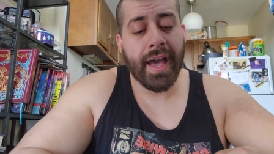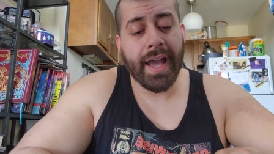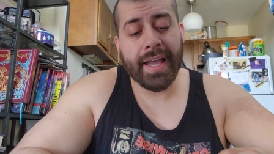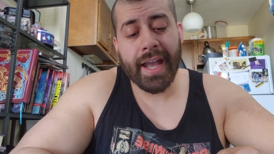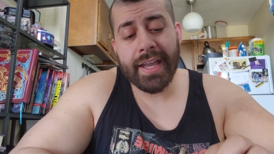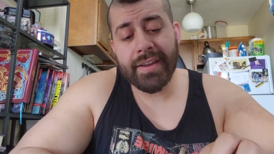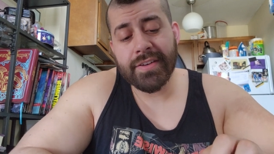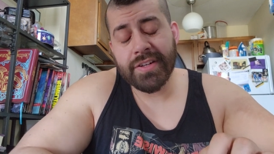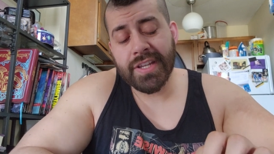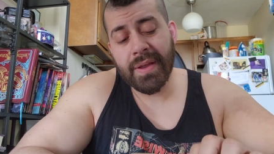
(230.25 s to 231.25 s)
I kind of
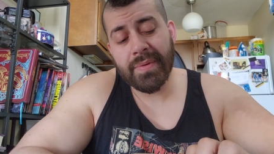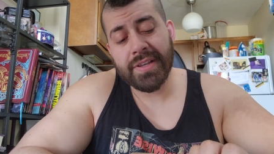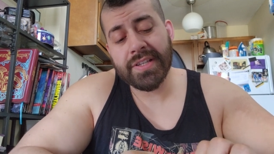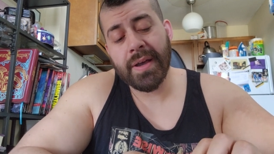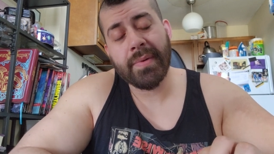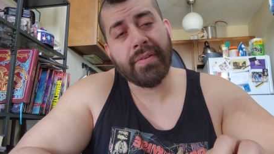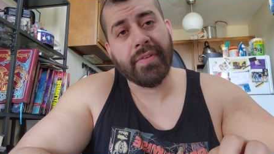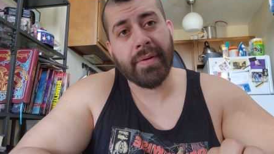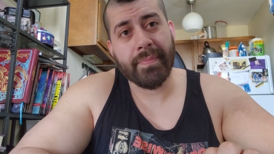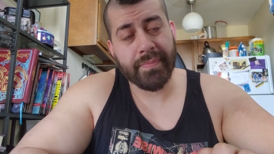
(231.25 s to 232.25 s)
understand where he's coming
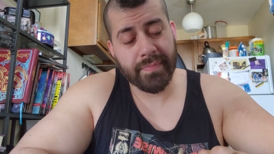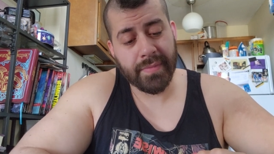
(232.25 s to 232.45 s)
from.